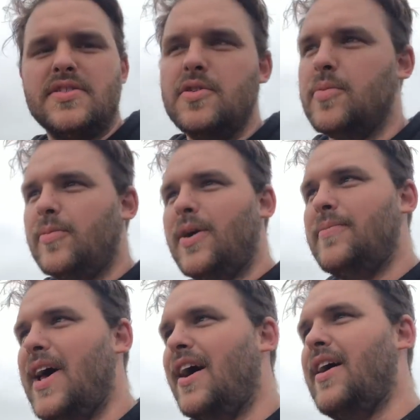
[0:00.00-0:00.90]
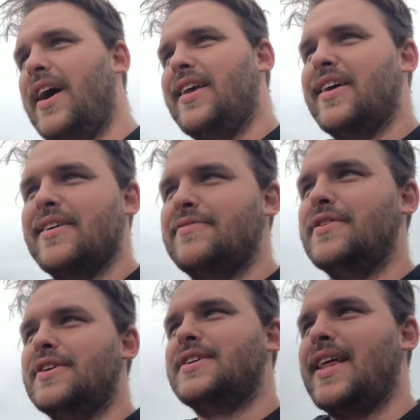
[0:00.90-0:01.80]
super bummed out I didn't get
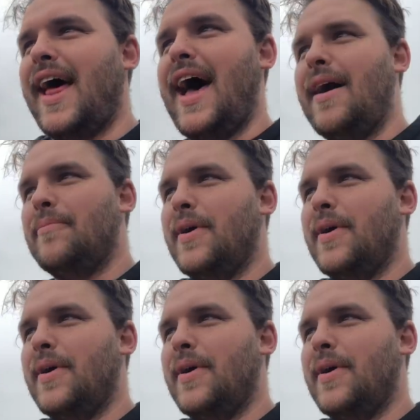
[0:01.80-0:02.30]
footage of that.